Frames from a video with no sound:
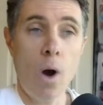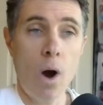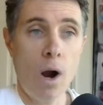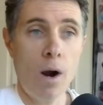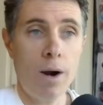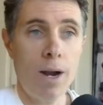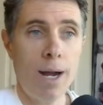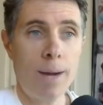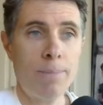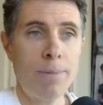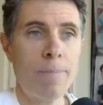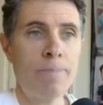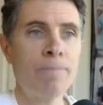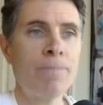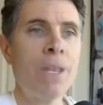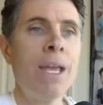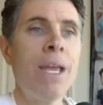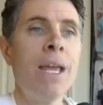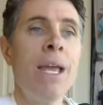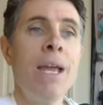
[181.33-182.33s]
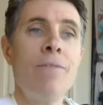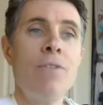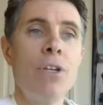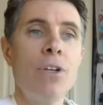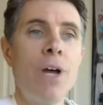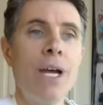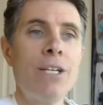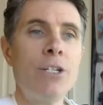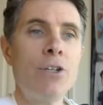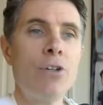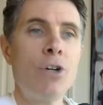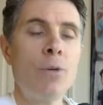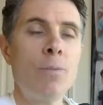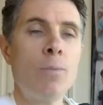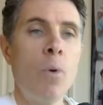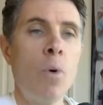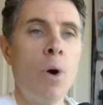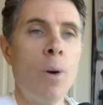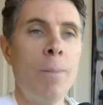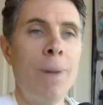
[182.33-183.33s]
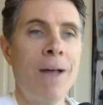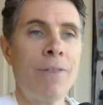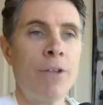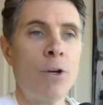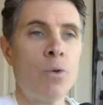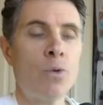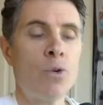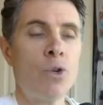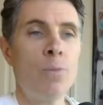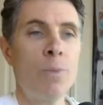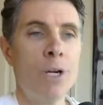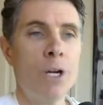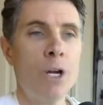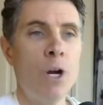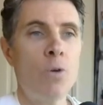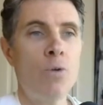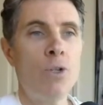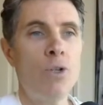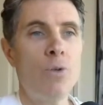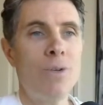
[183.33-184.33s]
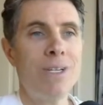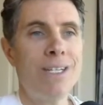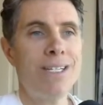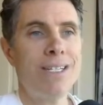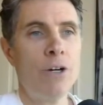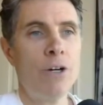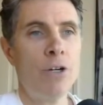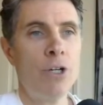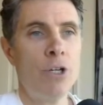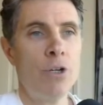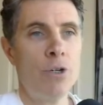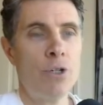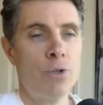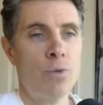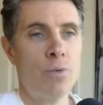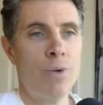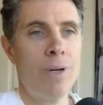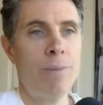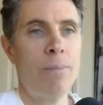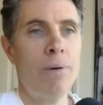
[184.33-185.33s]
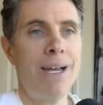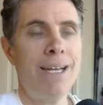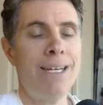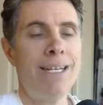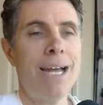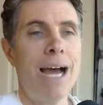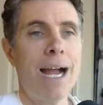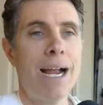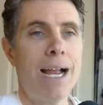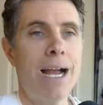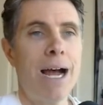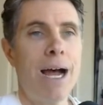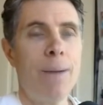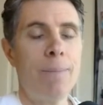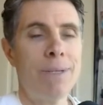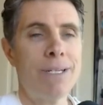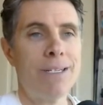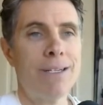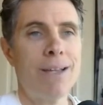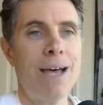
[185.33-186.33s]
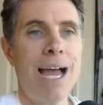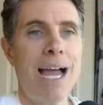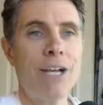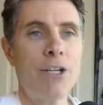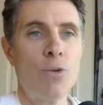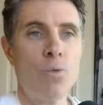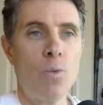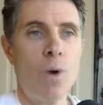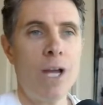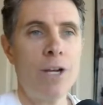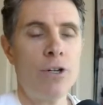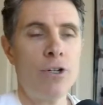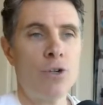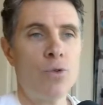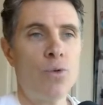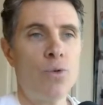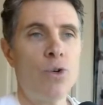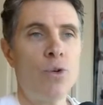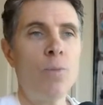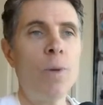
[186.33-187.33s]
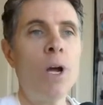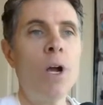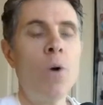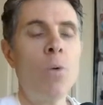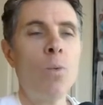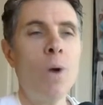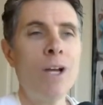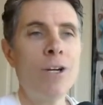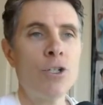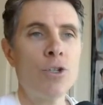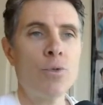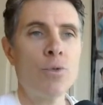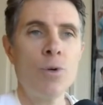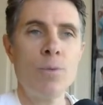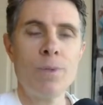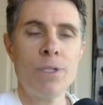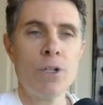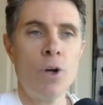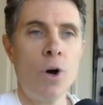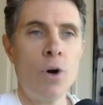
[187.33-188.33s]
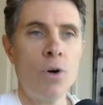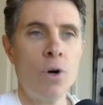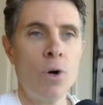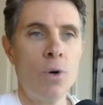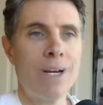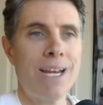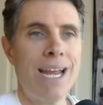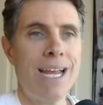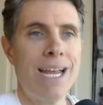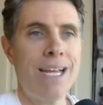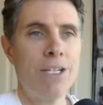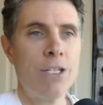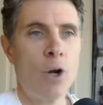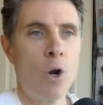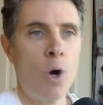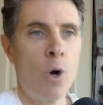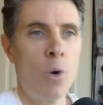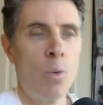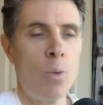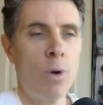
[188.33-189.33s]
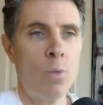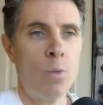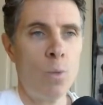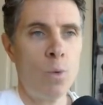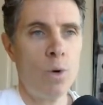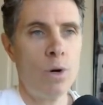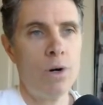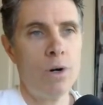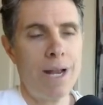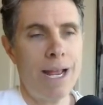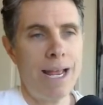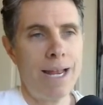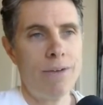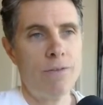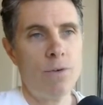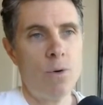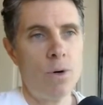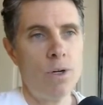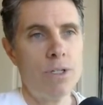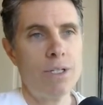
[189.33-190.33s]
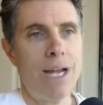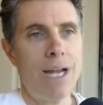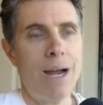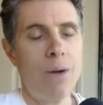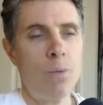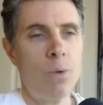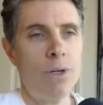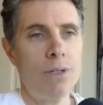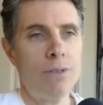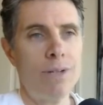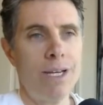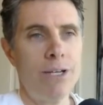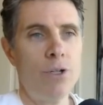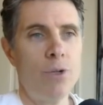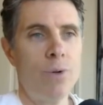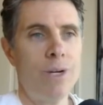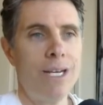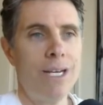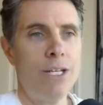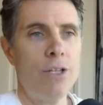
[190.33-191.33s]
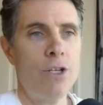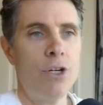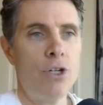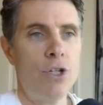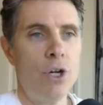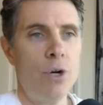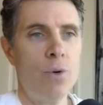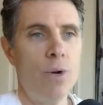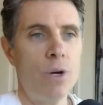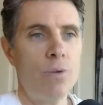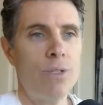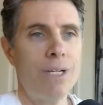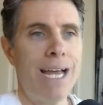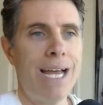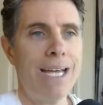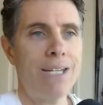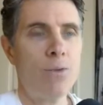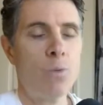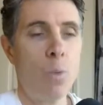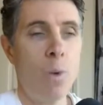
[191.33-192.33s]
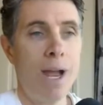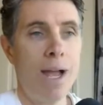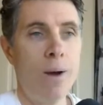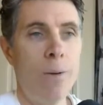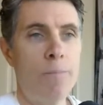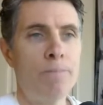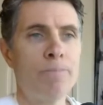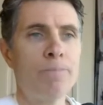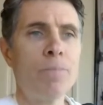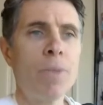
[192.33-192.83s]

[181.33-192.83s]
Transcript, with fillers: are up. If you'd like to learn more about the group, go to sellingyourscreenplay.com slash writers group. Writers group is all lowercase and all one word, and of course I will link to it in the show notes as well.